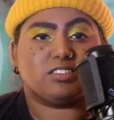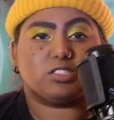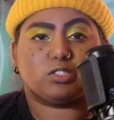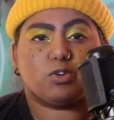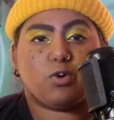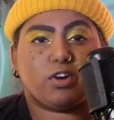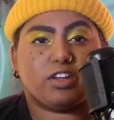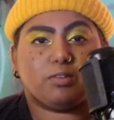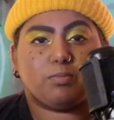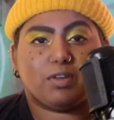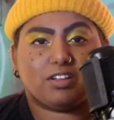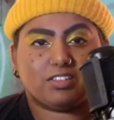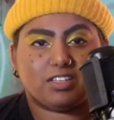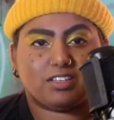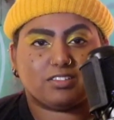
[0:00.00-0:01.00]
in storied
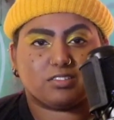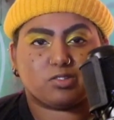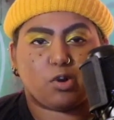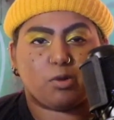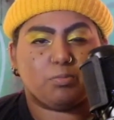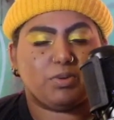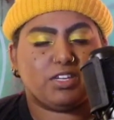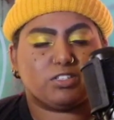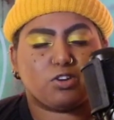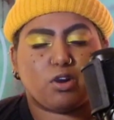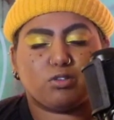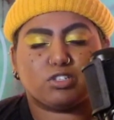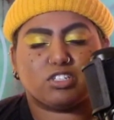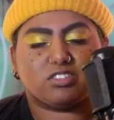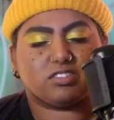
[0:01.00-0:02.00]
buildings or beach
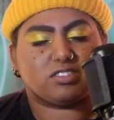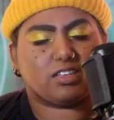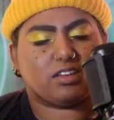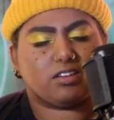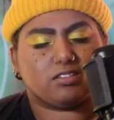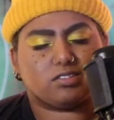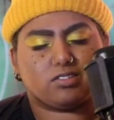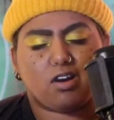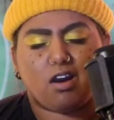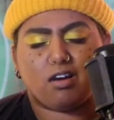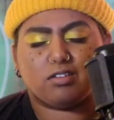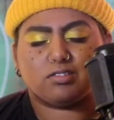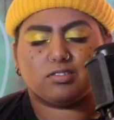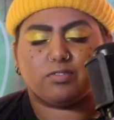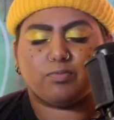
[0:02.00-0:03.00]
ocean singing
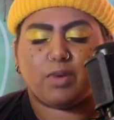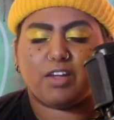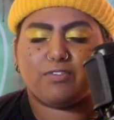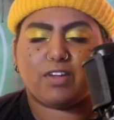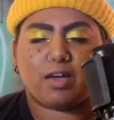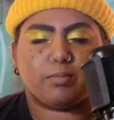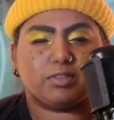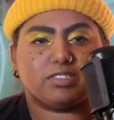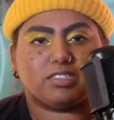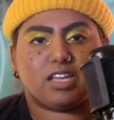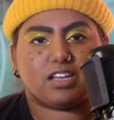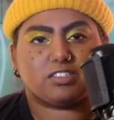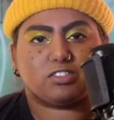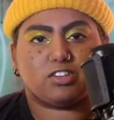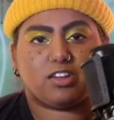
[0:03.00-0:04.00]
songs of my family's
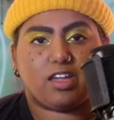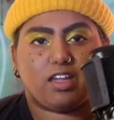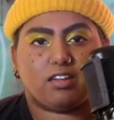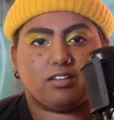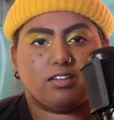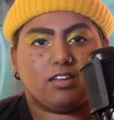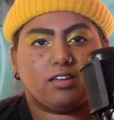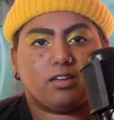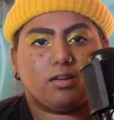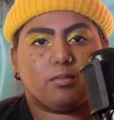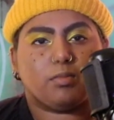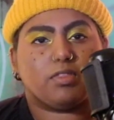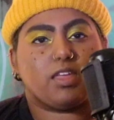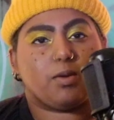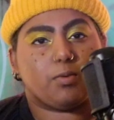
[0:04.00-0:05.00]
yesterday,
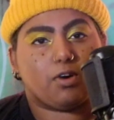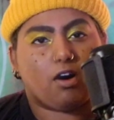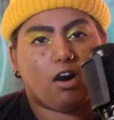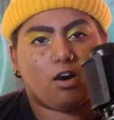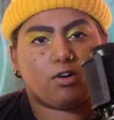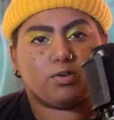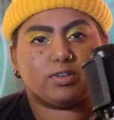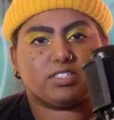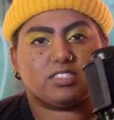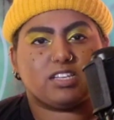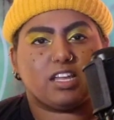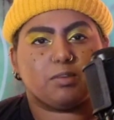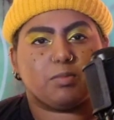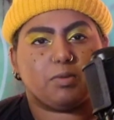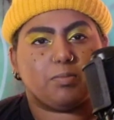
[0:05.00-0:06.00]
but they will
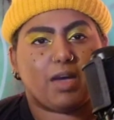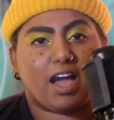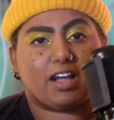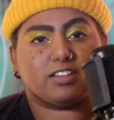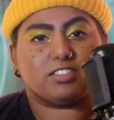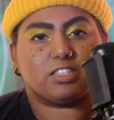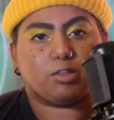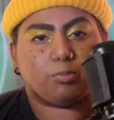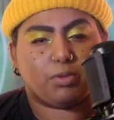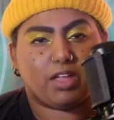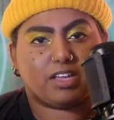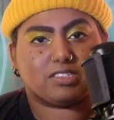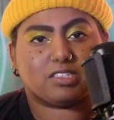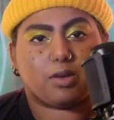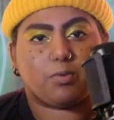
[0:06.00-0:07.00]
always take me back to the
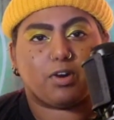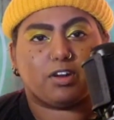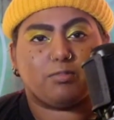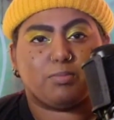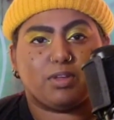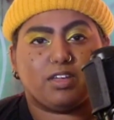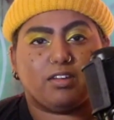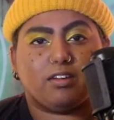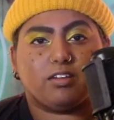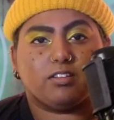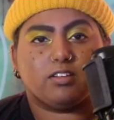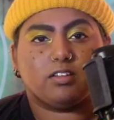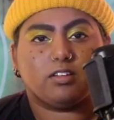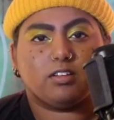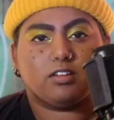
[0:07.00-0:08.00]
place I want to be.
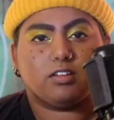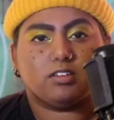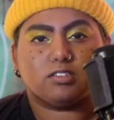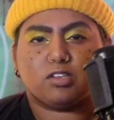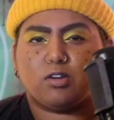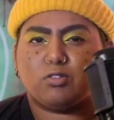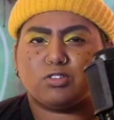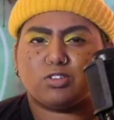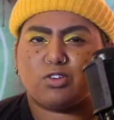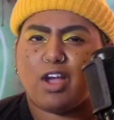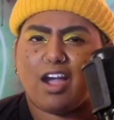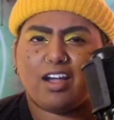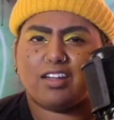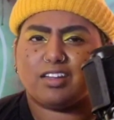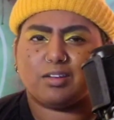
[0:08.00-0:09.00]
So don't
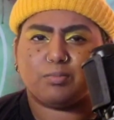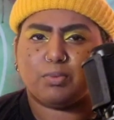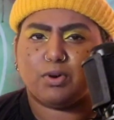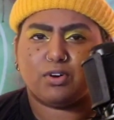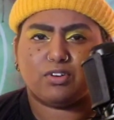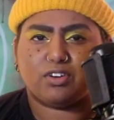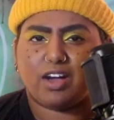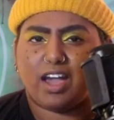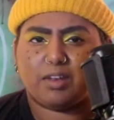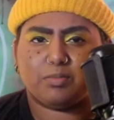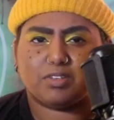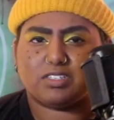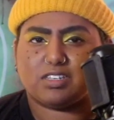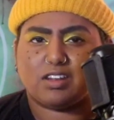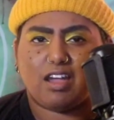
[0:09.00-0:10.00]
try and pull
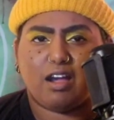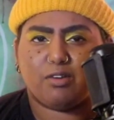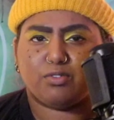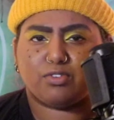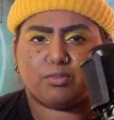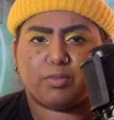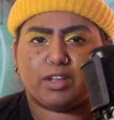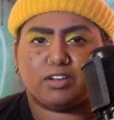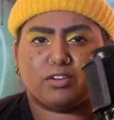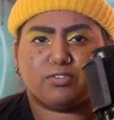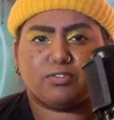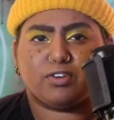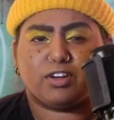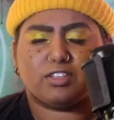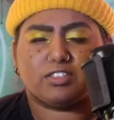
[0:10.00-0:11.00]
Edmonton out from
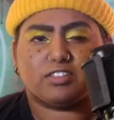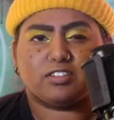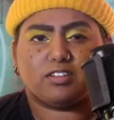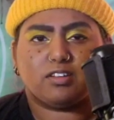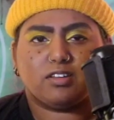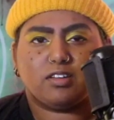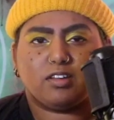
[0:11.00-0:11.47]
underfoot.